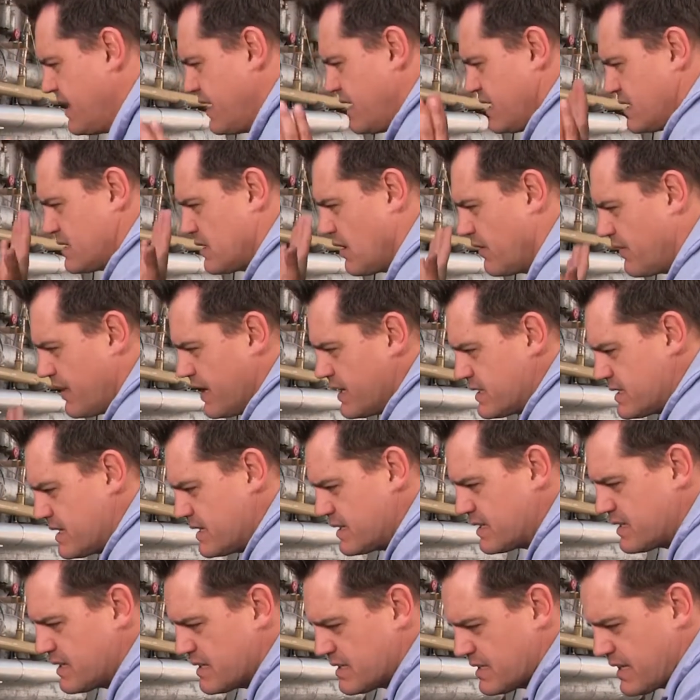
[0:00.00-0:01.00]
So this
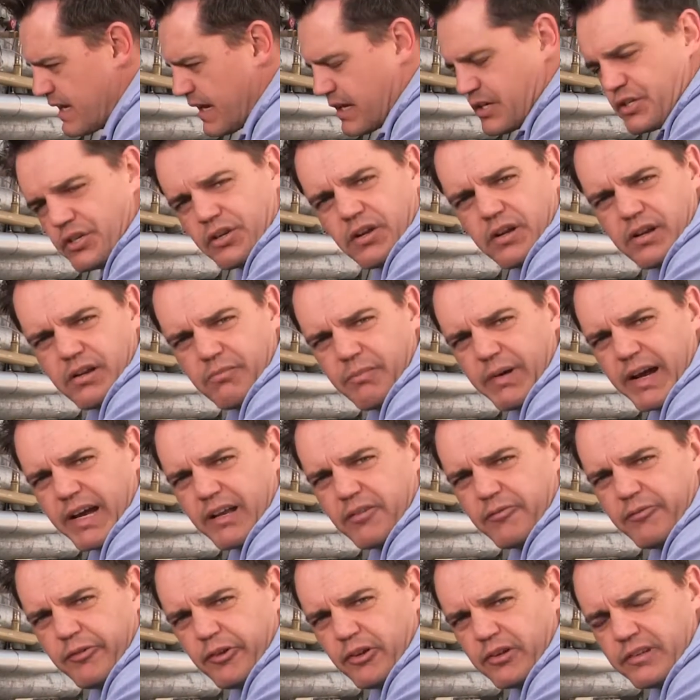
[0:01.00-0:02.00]
is the section on the
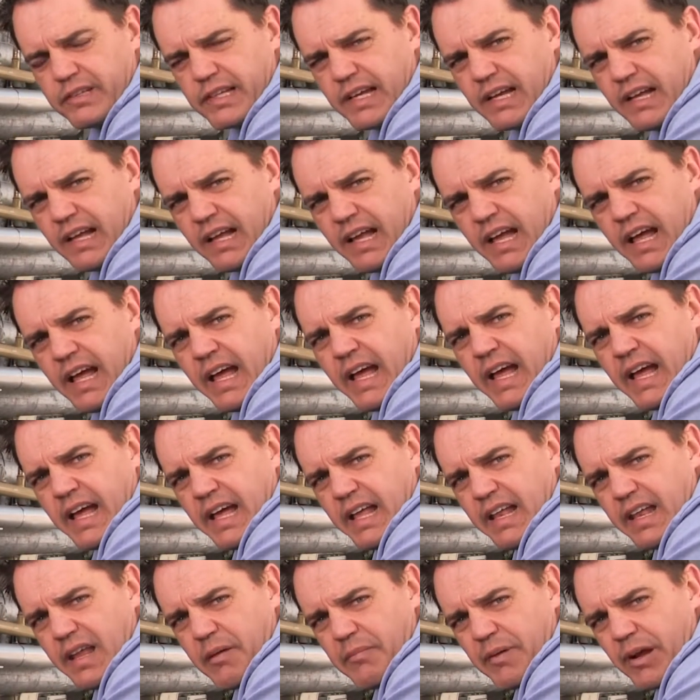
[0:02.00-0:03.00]
main filter.
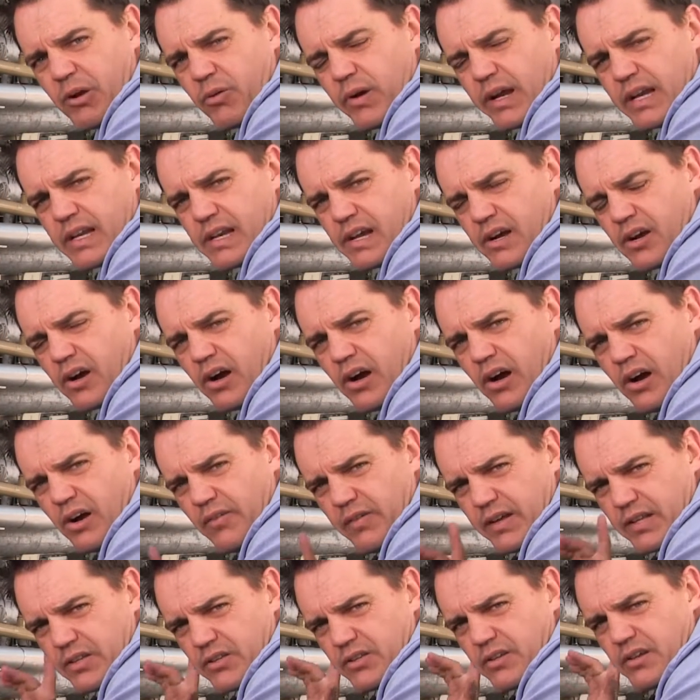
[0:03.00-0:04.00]
Let me quickly go
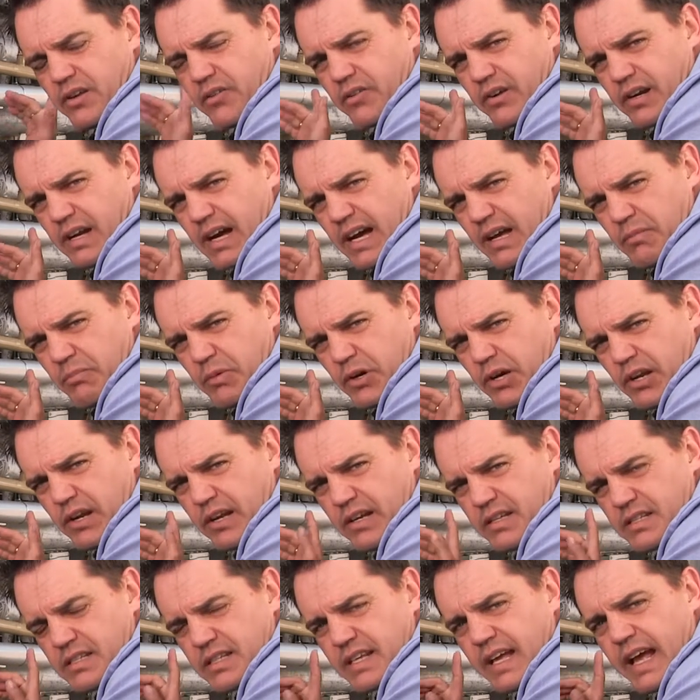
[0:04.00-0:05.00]
over to the Renai
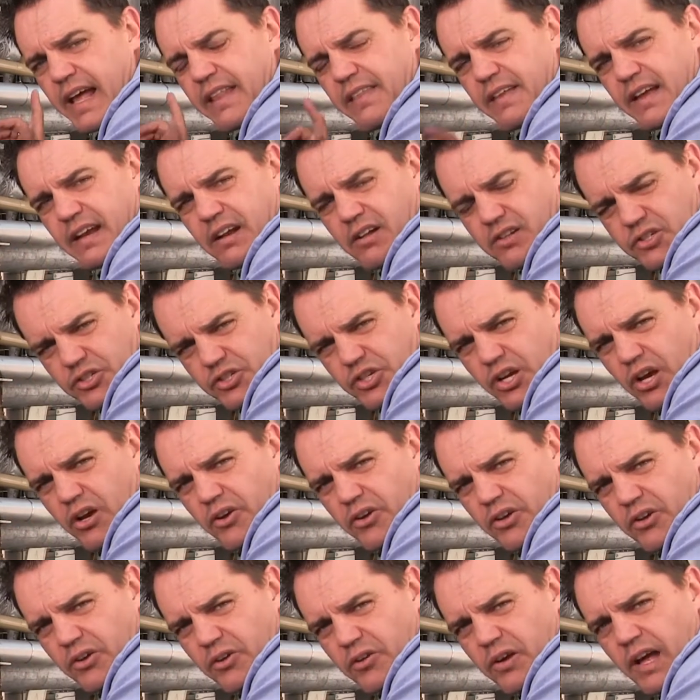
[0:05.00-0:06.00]
burners and then I'll show
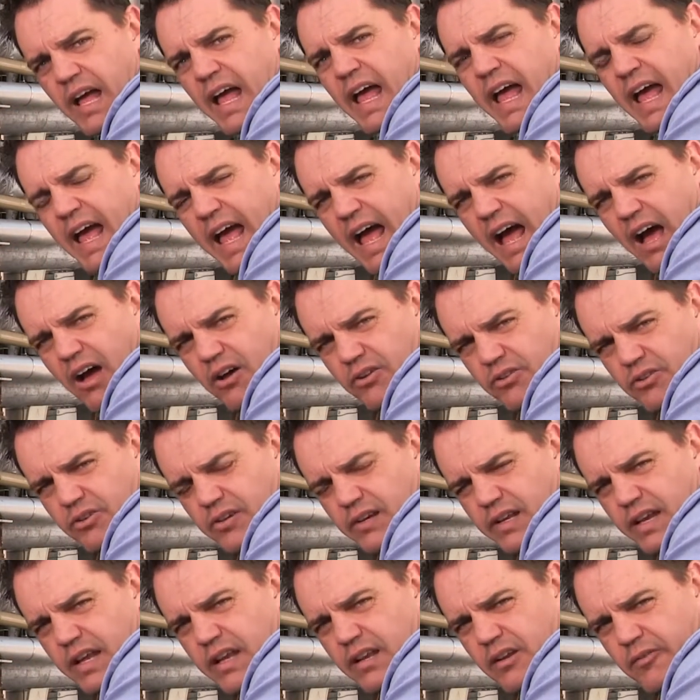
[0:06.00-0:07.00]
you how to
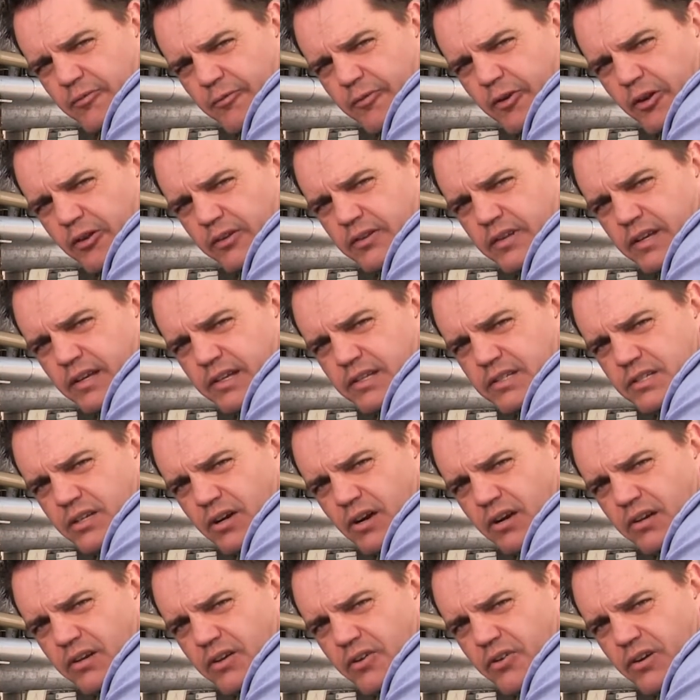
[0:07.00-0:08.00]
clean the filters
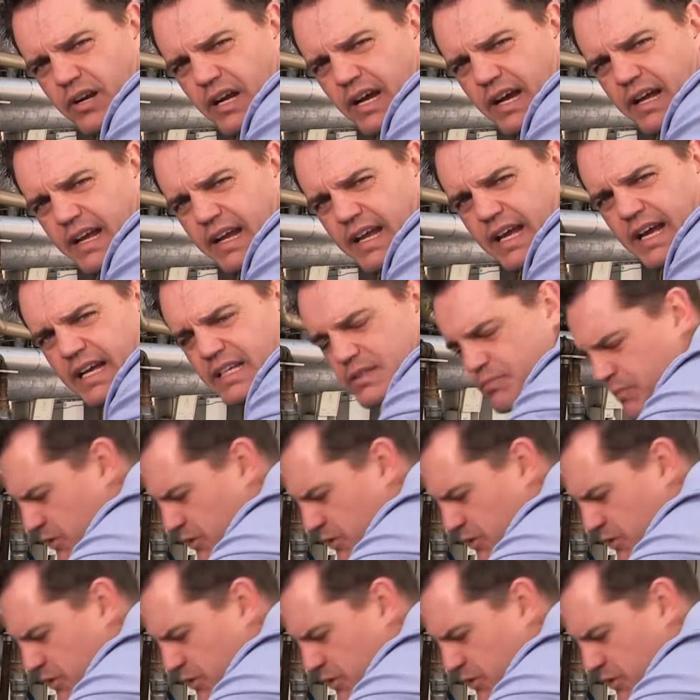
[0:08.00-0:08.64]
on the Renai gas